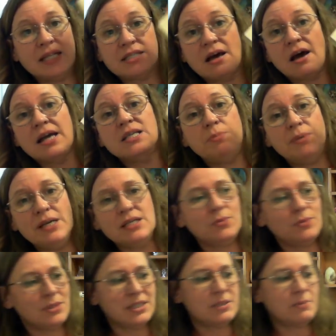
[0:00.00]
size piece
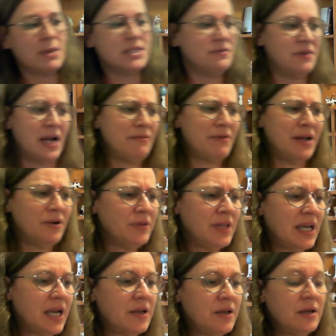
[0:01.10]
was expensive enough. I don't
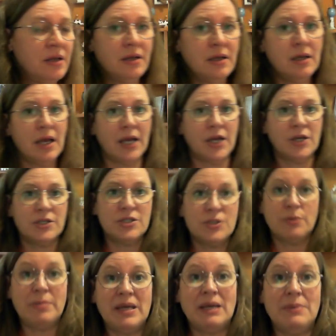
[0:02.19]
think I couldn't
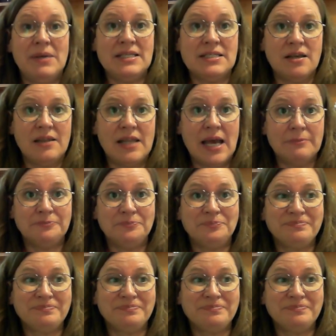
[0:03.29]
do a big piece on that.